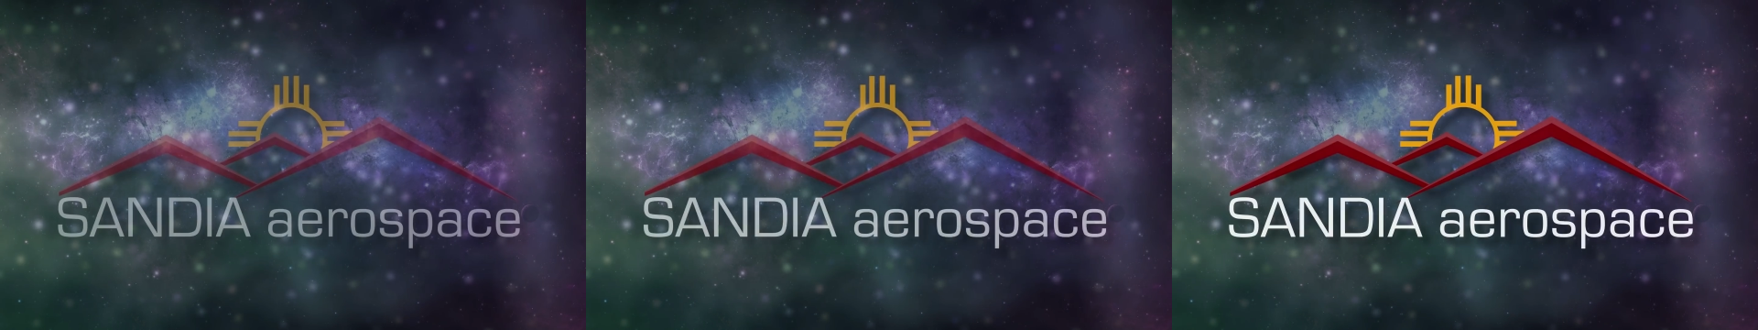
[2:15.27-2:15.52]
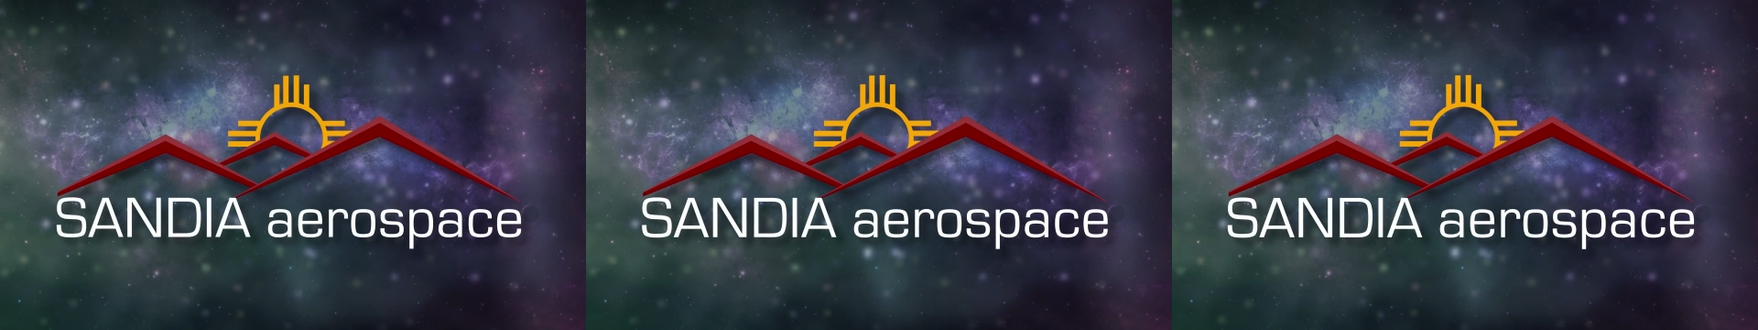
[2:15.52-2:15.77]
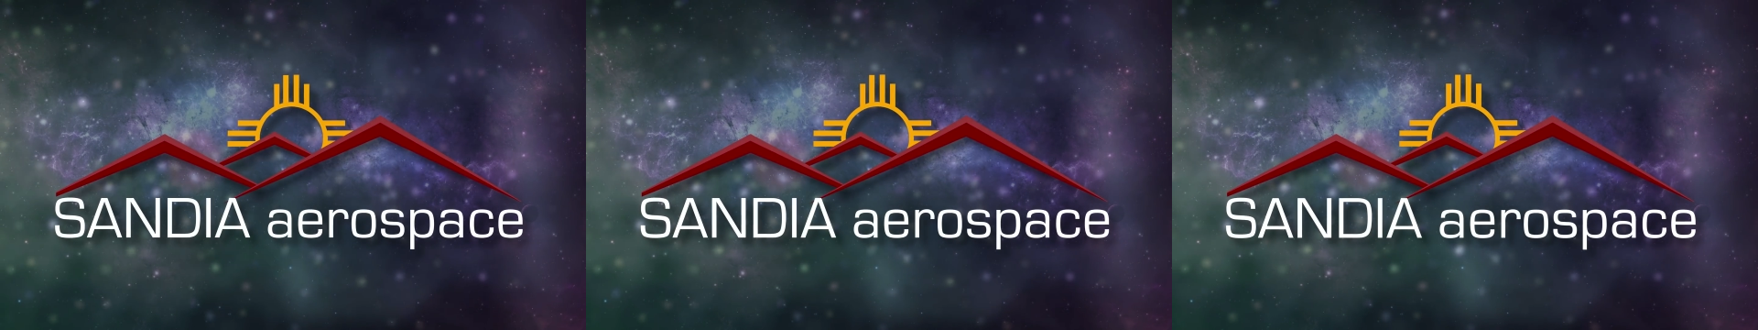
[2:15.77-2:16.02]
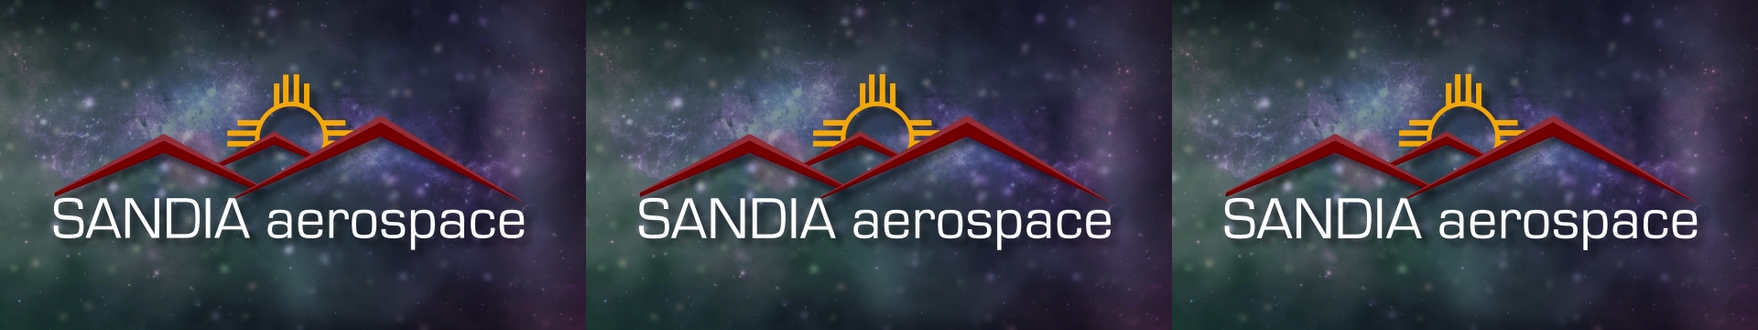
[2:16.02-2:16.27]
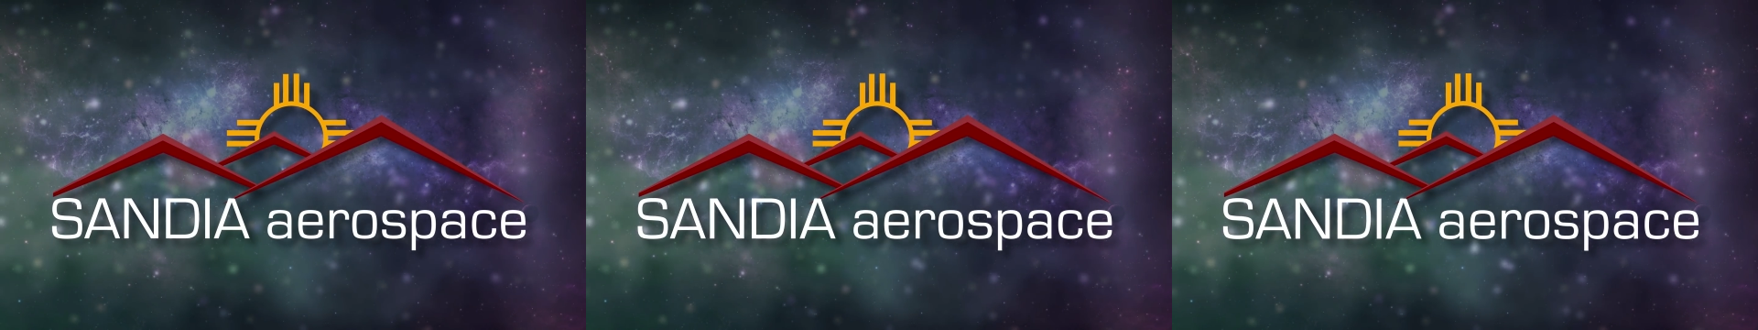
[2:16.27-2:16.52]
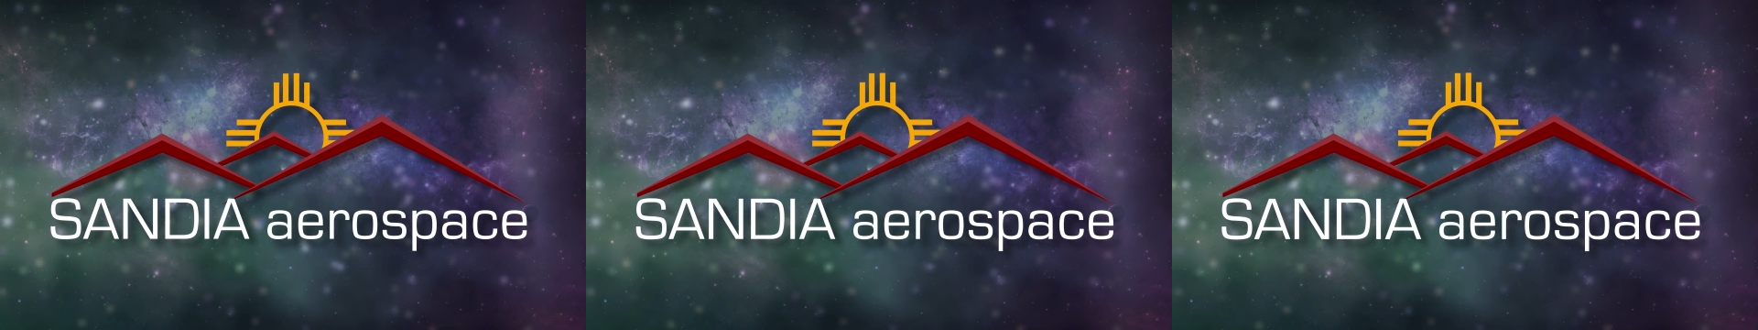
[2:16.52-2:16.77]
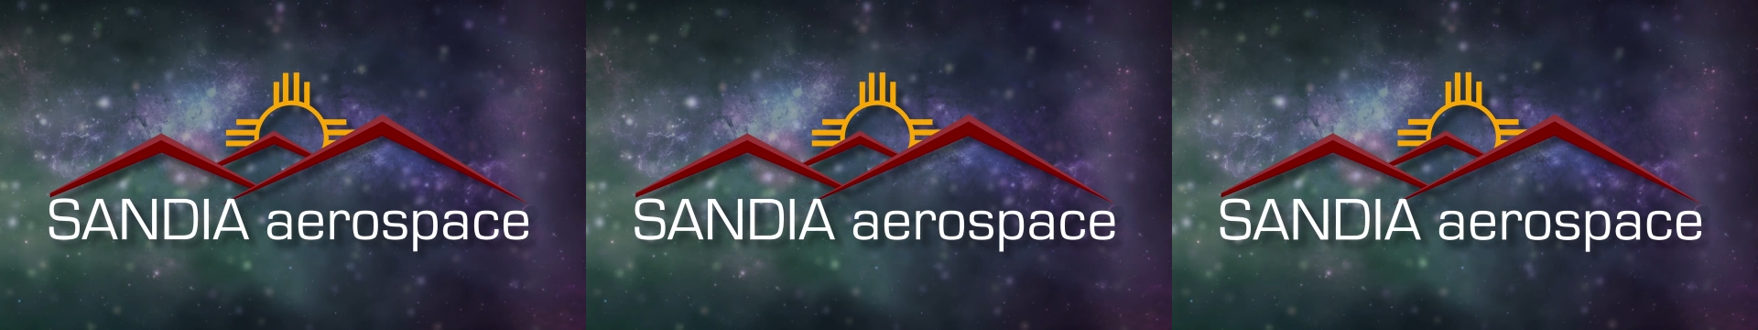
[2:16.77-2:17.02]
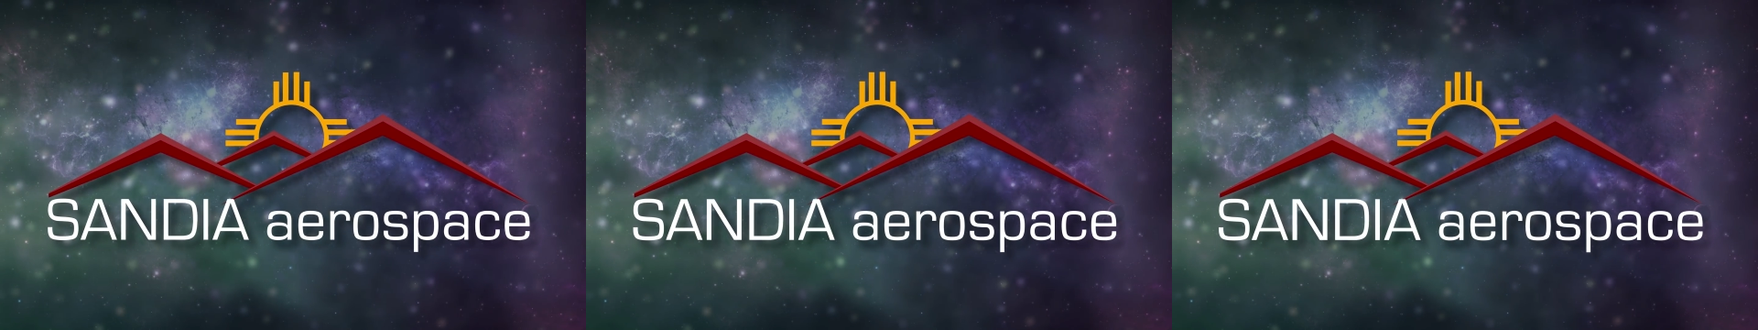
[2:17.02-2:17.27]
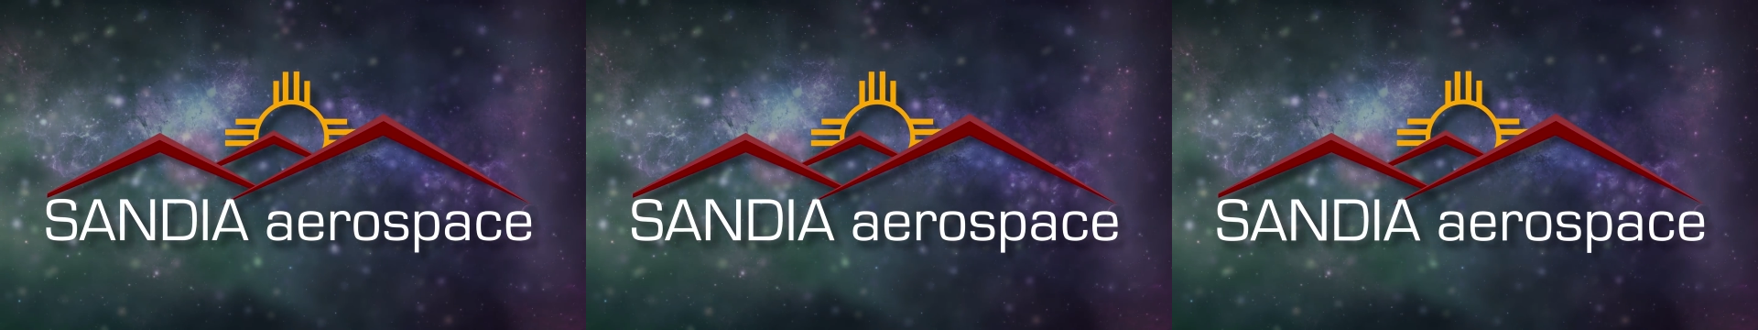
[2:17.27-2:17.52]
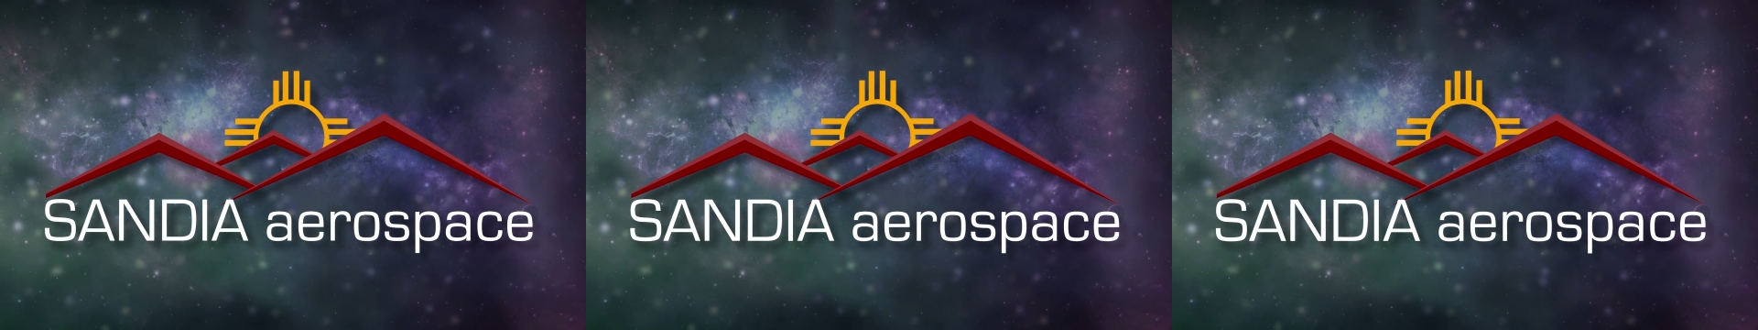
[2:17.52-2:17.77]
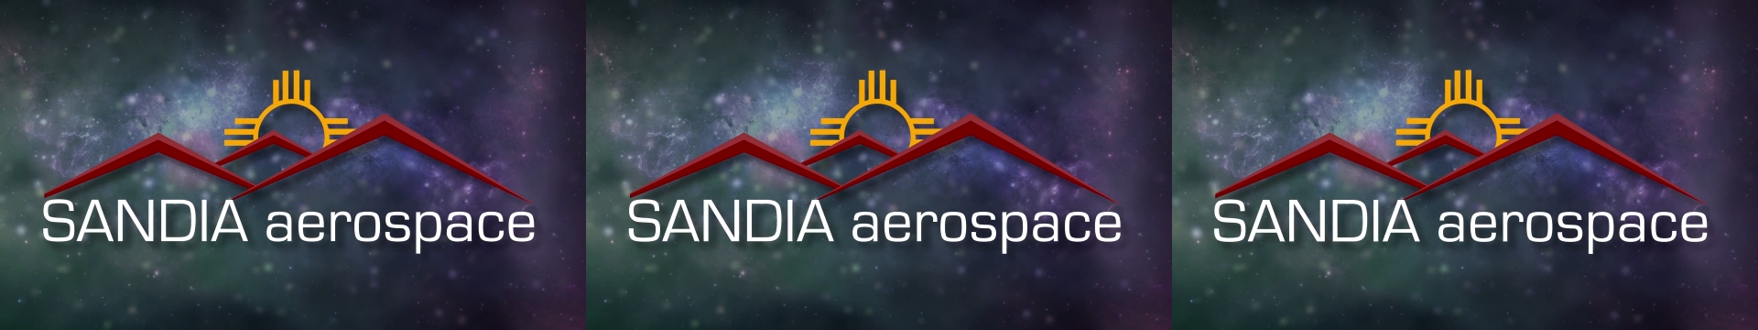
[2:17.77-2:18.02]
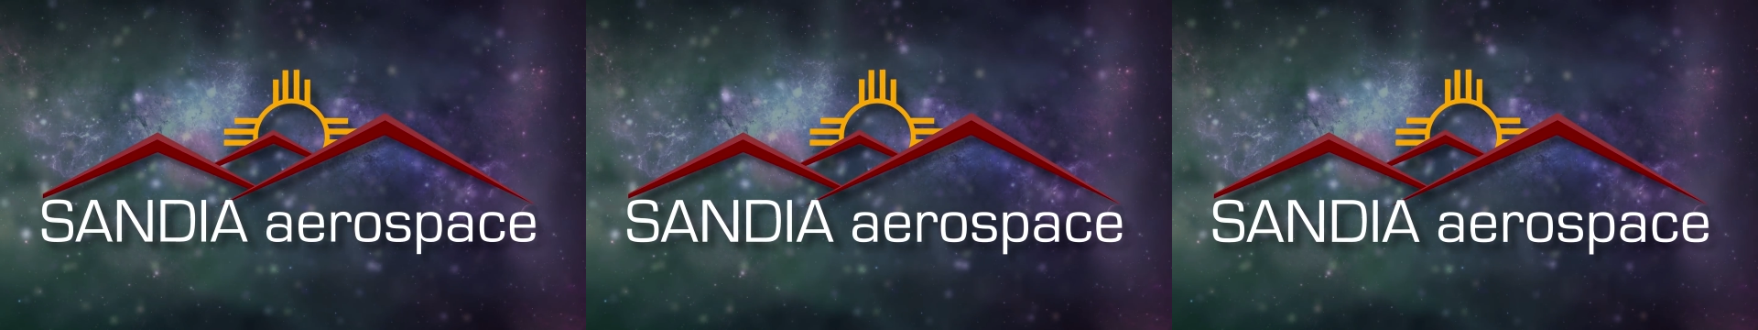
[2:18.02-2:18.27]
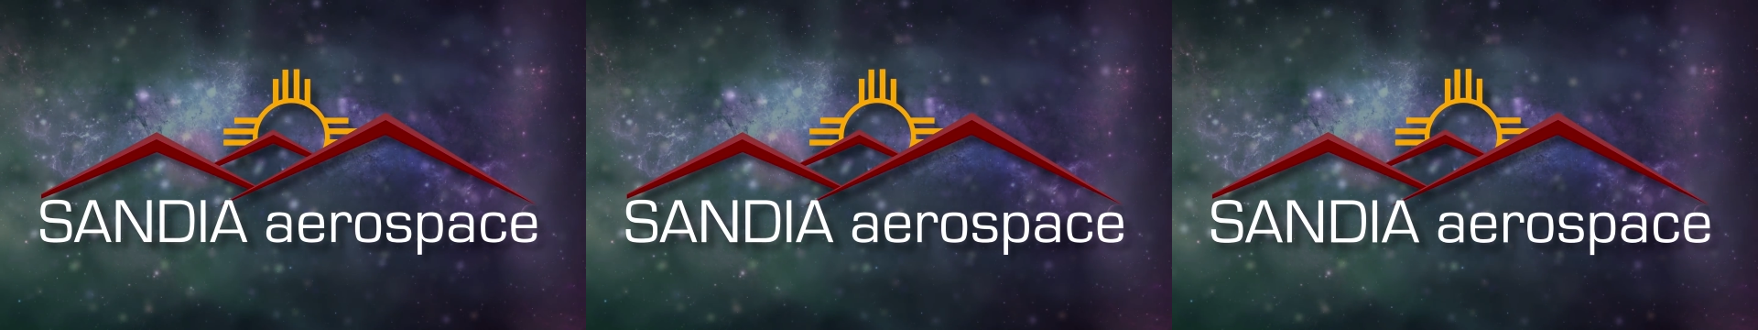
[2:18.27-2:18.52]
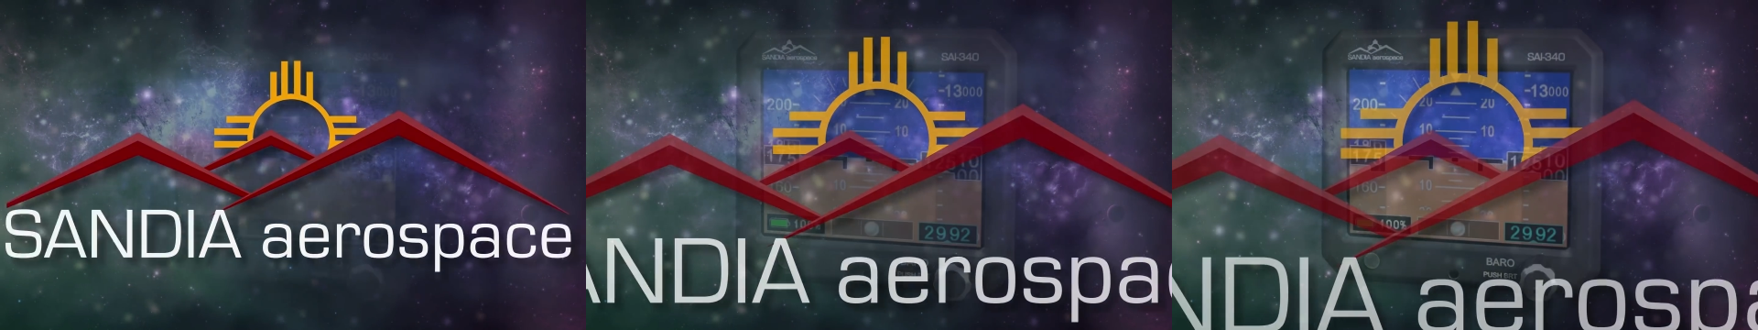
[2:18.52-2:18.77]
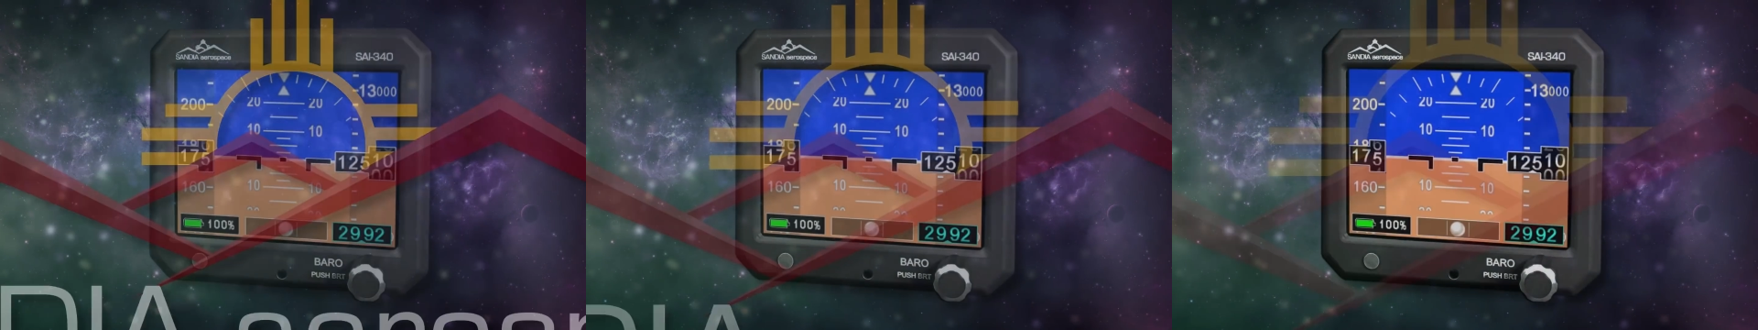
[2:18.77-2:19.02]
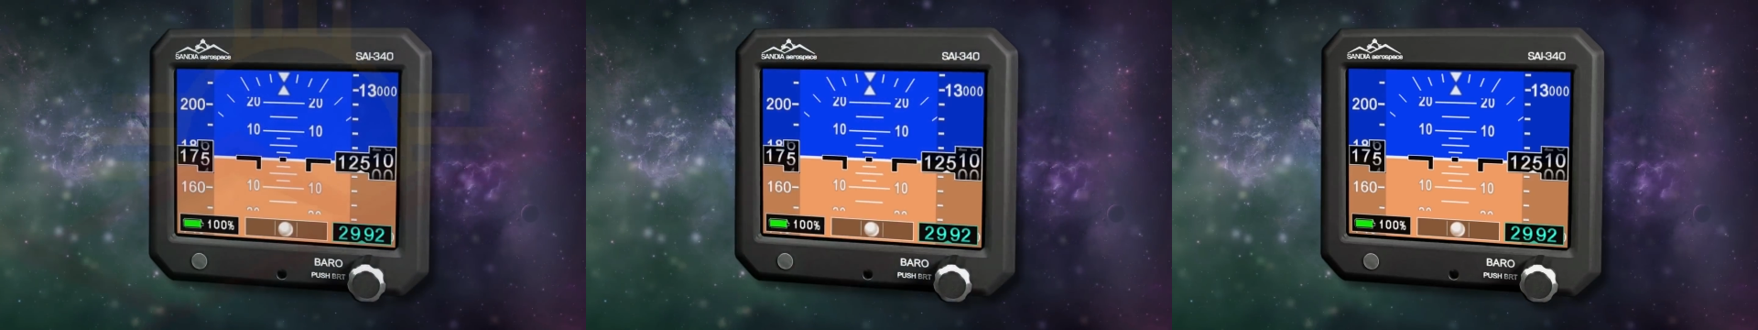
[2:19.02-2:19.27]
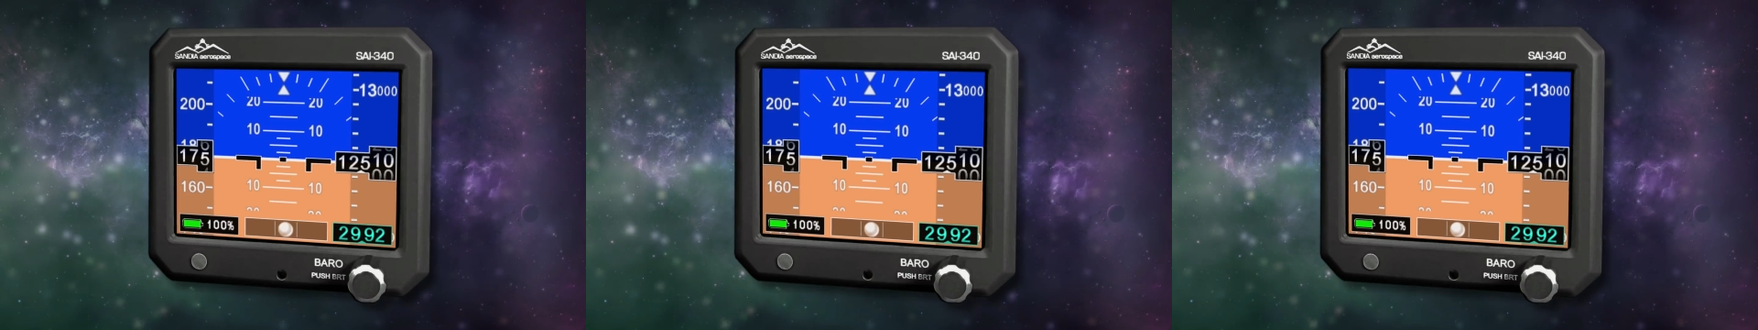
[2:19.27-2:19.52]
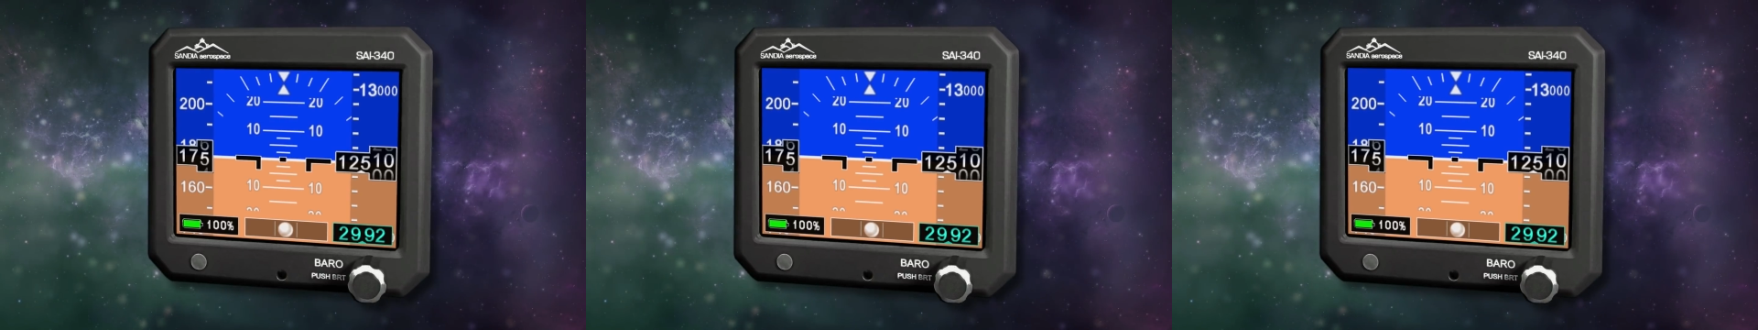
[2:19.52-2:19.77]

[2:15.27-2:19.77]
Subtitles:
No face is visible, so there are no lips to read.